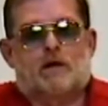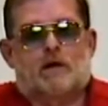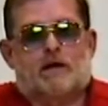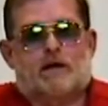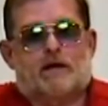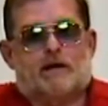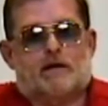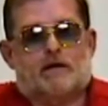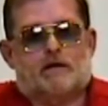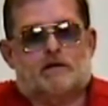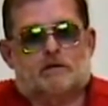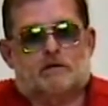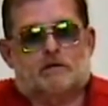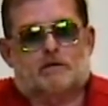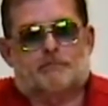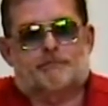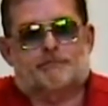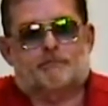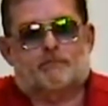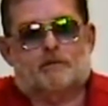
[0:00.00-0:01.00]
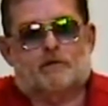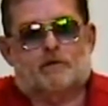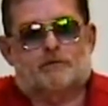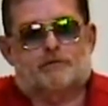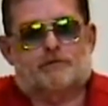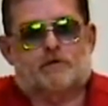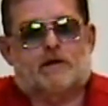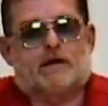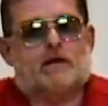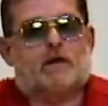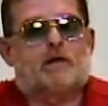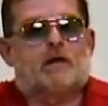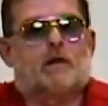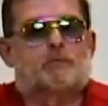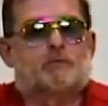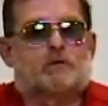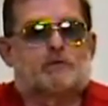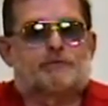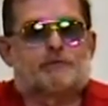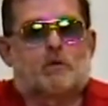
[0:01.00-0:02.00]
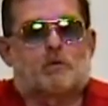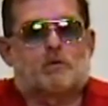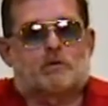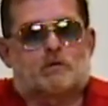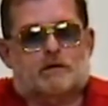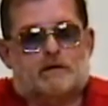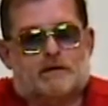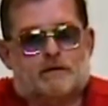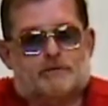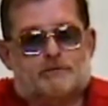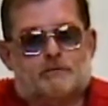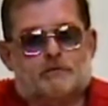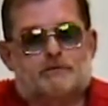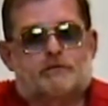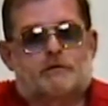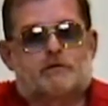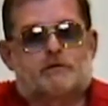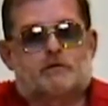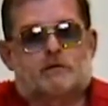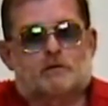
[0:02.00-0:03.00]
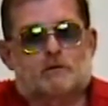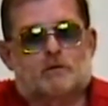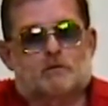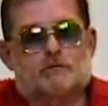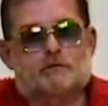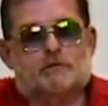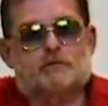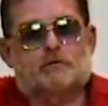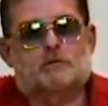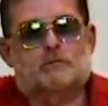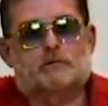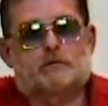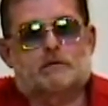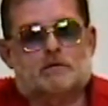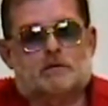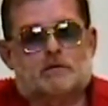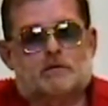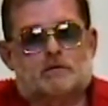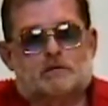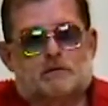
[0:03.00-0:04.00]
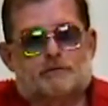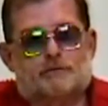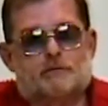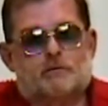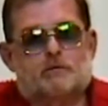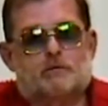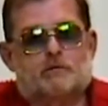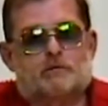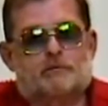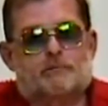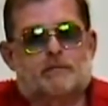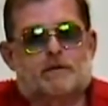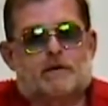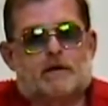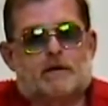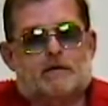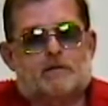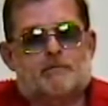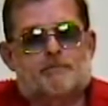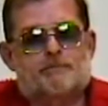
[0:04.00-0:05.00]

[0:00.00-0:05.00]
And she had a number of photographs that she turned over to me a few years back,